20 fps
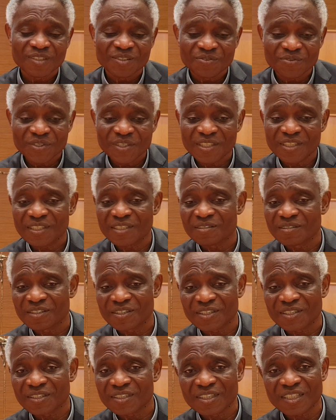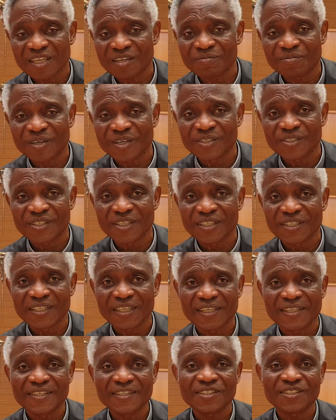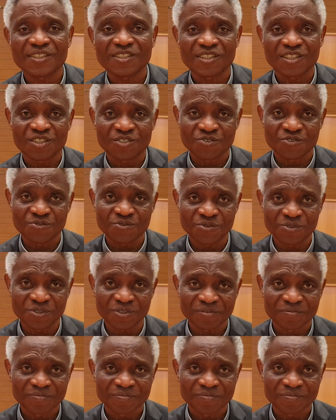we start by saying that this is a tool.